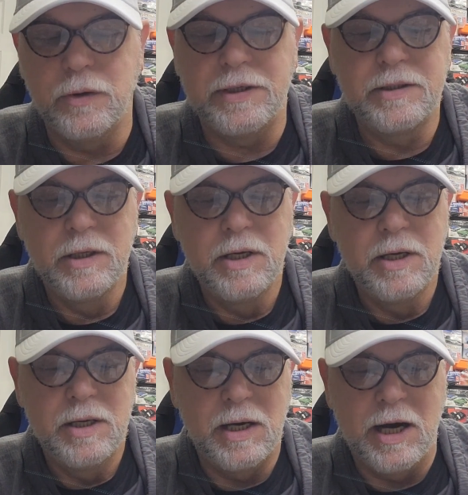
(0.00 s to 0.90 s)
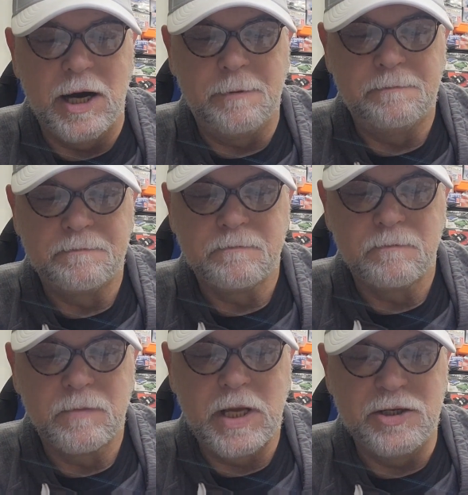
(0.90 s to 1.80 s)
it.
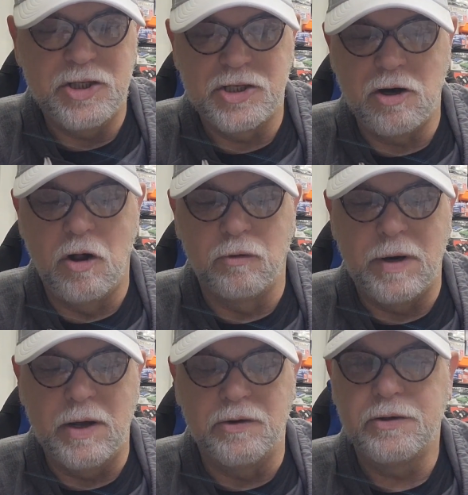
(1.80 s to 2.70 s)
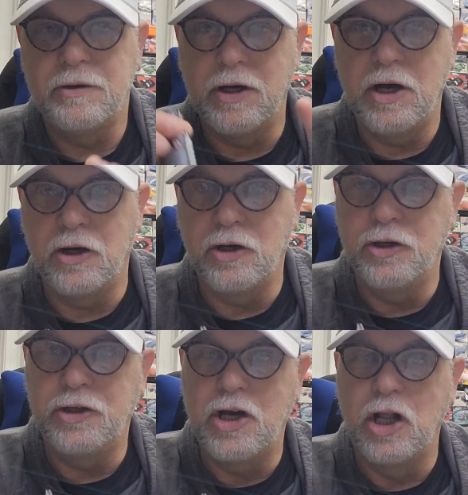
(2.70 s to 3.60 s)
It's just all around a
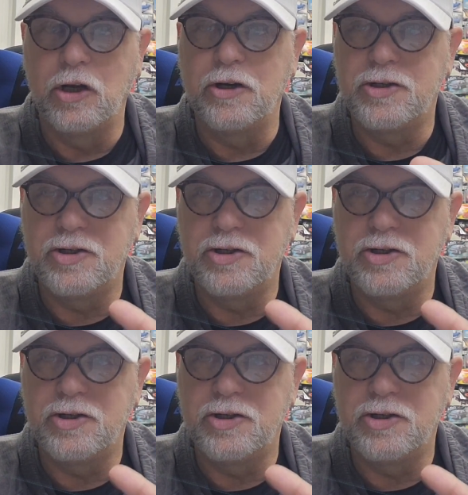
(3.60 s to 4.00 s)
good color. It's